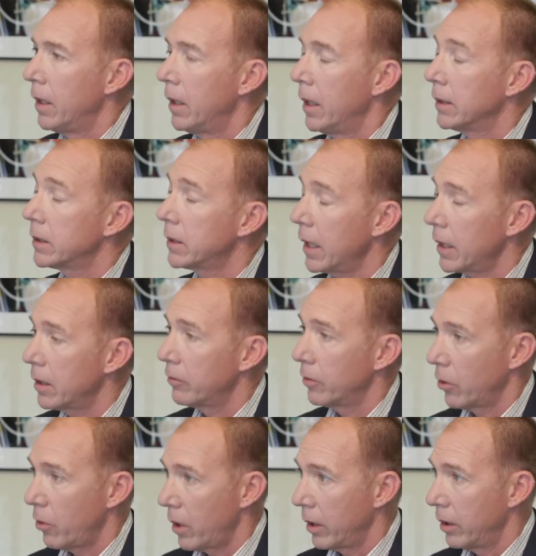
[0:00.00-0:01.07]
A second
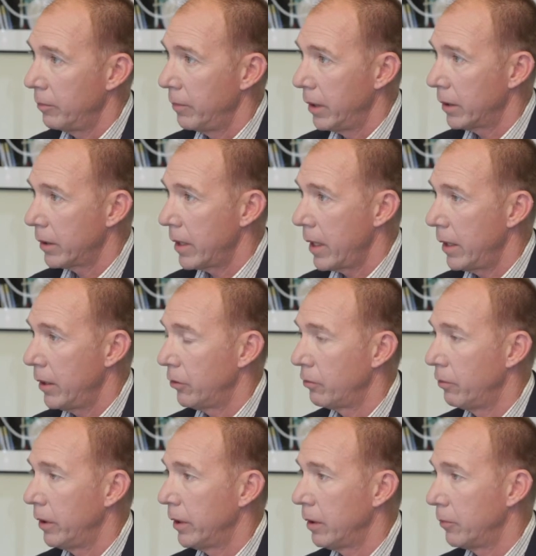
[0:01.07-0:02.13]
requirement that is
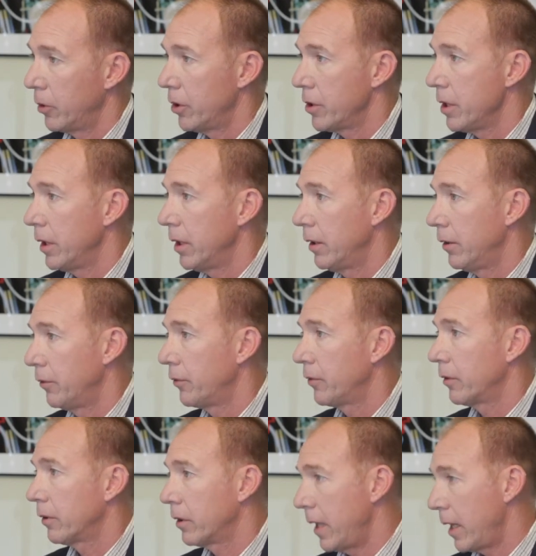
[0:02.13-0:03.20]
really emerging
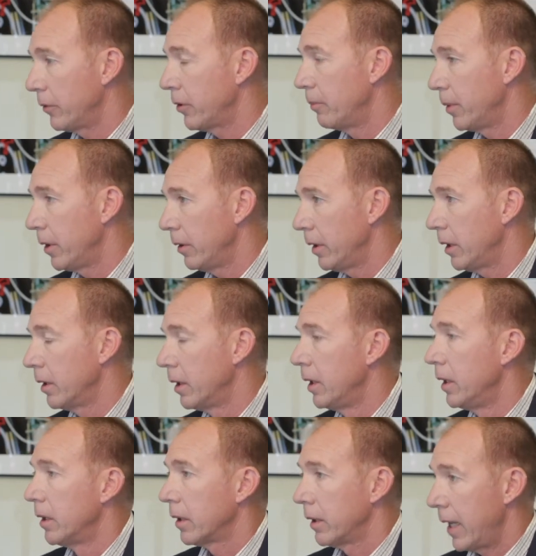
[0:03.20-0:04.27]
is cloud computing.
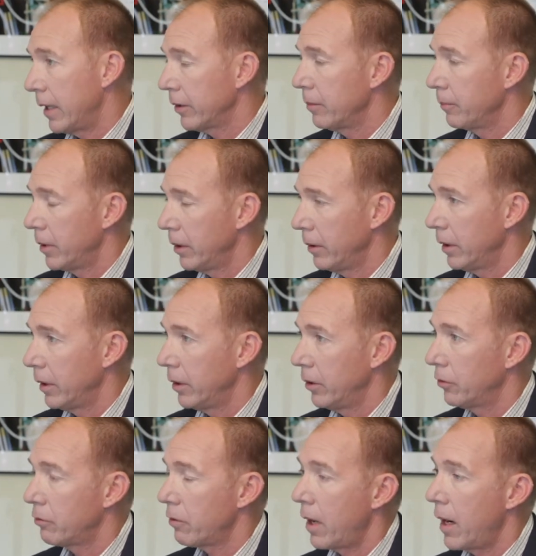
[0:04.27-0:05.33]
Cloud computing
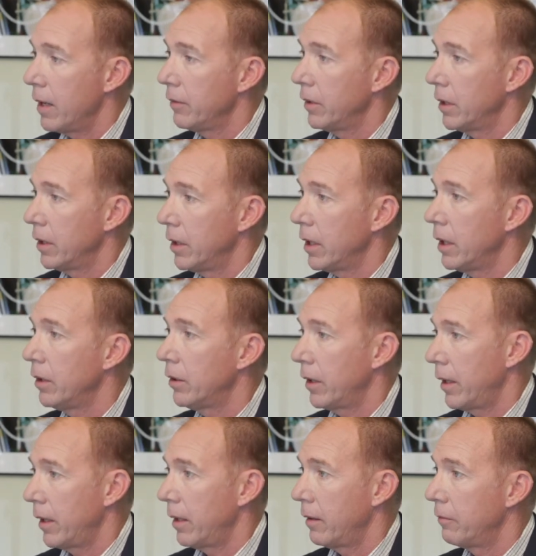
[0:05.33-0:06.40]
is driving the need to
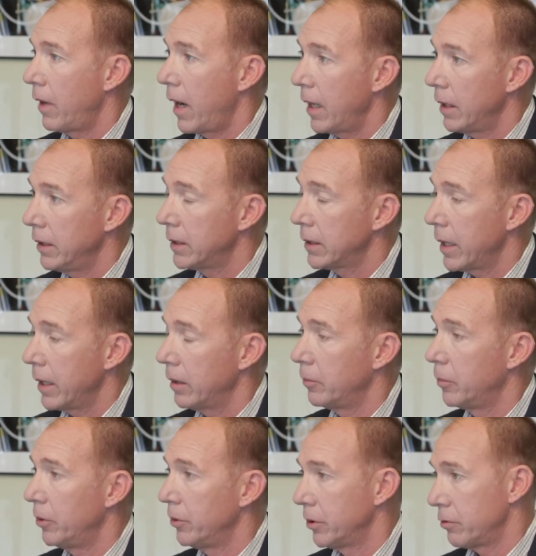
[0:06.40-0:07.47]
have highly
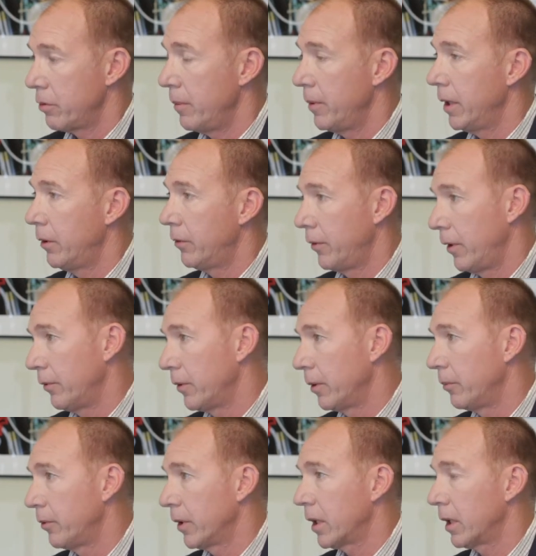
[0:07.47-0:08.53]
scalable distributed
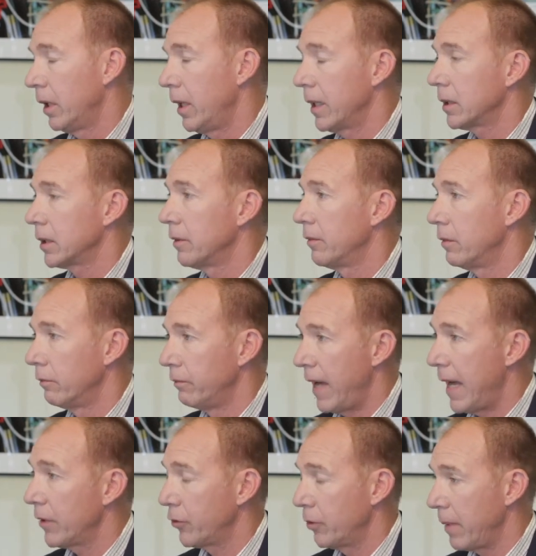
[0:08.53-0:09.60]
systems that collects
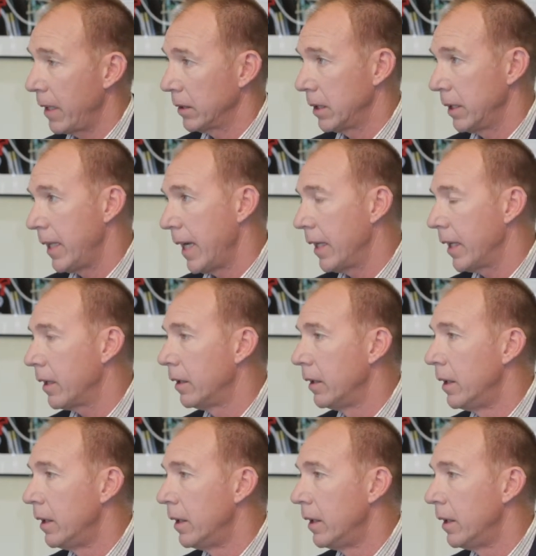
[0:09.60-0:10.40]
vast amounts of data.